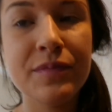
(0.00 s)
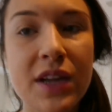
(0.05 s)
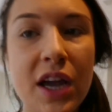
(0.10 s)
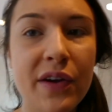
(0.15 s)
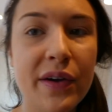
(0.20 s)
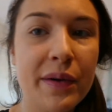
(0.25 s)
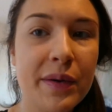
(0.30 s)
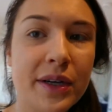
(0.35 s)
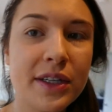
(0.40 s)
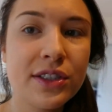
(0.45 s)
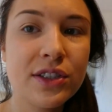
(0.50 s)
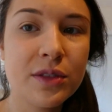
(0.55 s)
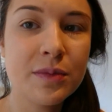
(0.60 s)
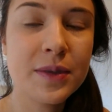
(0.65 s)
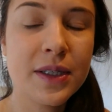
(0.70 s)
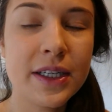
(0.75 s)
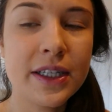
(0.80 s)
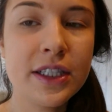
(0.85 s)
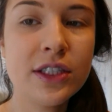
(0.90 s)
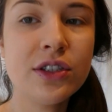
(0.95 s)
Alright, well, so
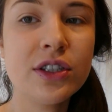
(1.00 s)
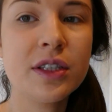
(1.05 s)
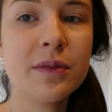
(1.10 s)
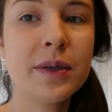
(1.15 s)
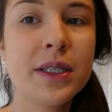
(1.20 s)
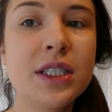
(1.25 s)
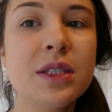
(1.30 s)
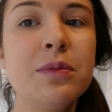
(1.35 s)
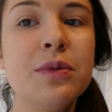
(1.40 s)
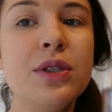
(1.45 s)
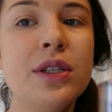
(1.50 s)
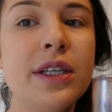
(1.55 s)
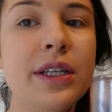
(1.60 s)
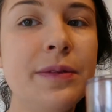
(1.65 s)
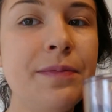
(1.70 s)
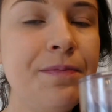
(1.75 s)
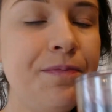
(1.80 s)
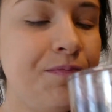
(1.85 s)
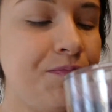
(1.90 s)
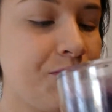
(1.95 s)
I'm sitting here drinking my
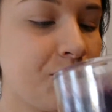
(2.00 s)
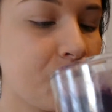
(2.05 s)
smoothie.